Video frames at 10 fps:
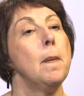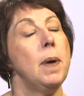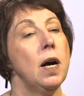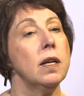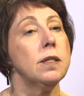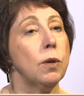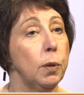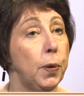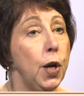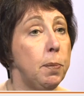Parker
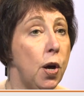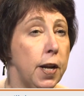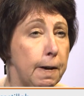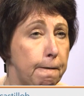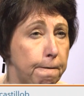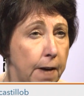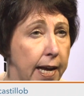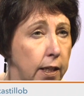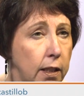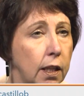Solar Probe, on her
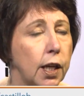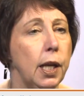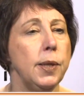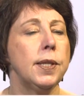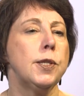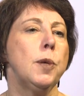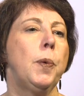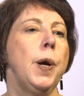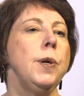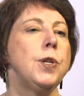final closest
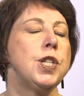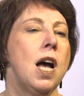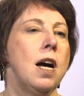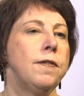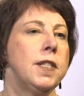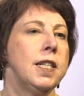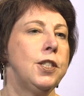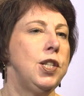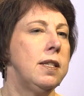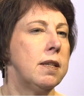approach after
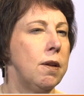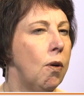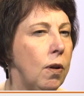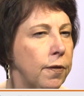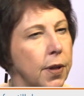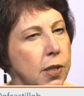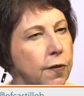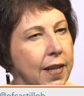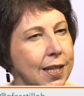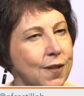she's done all of those
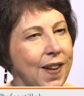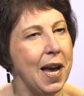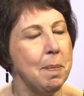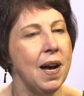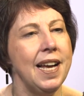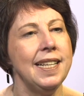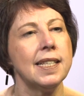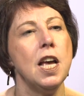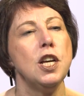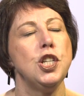Venus flybys,
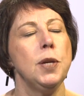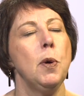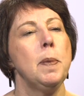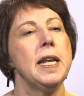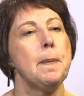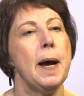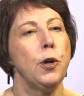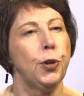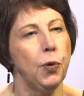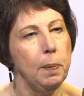she will be at
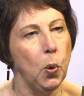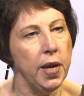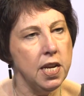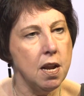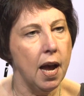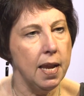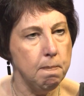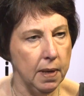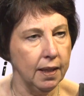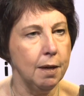about
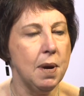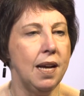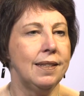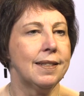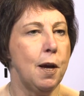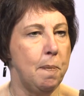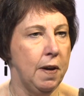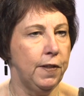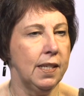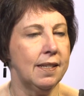3.9 million miles
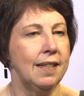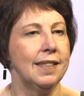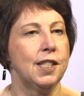above the sun's